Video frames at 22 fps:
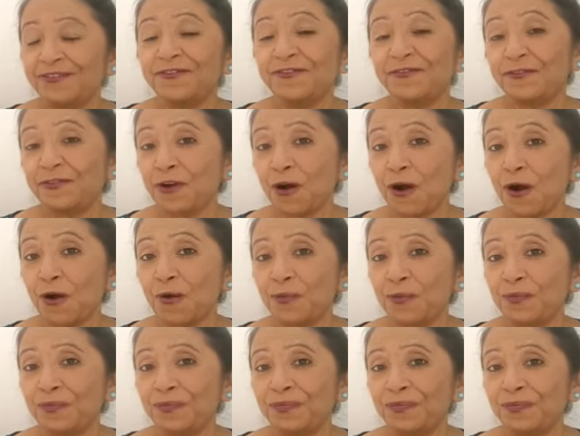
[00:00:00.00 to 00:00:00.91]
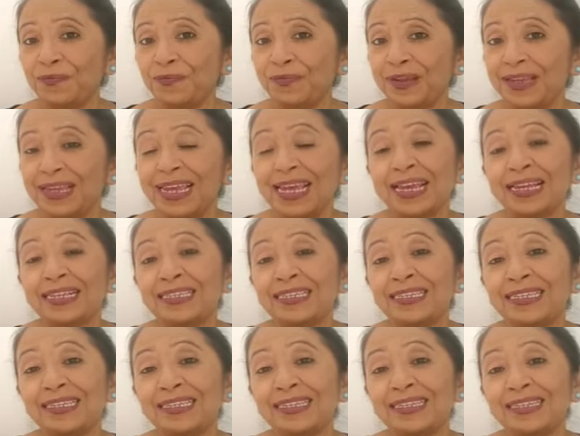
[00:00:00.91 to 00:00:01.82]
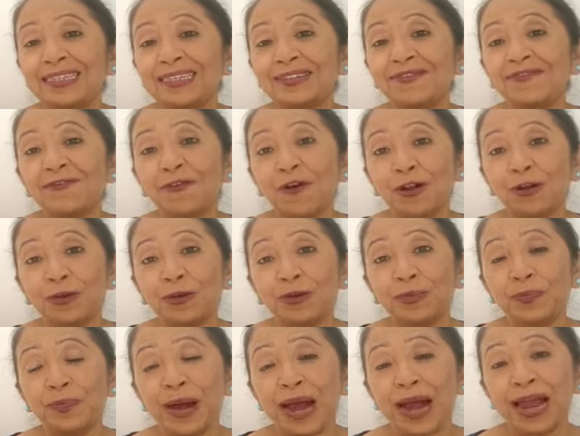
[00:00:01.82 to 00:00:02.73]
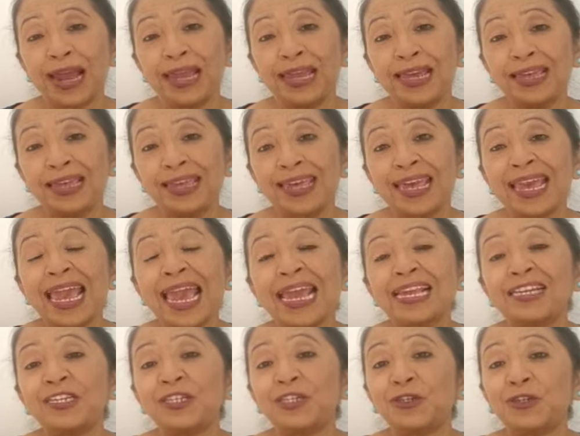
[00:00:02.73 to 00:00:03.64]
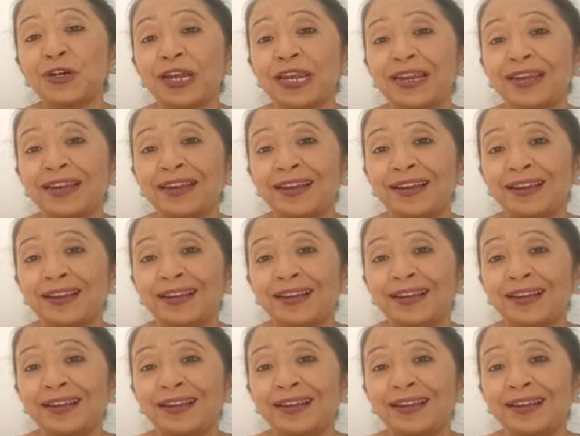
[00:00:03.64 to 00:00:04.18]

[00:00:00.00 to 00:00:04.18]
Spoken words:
From. It's followed by entering.